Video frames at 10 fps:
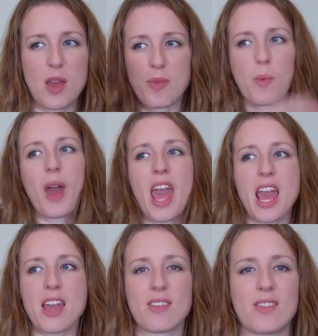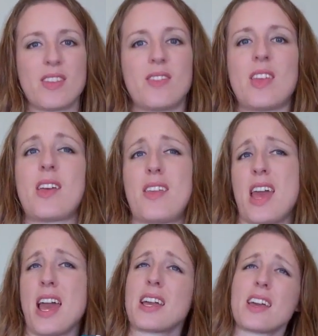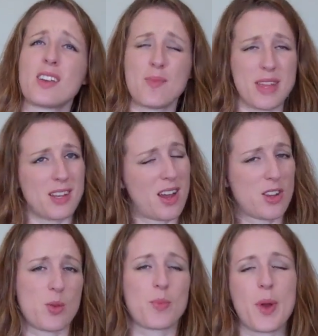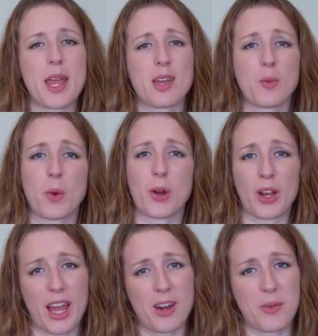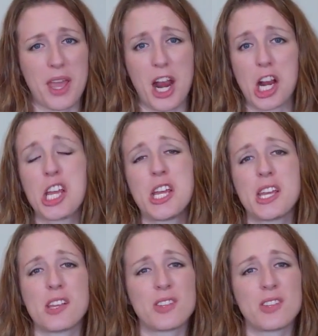time away, heck, it could be on your break at work, I don't care.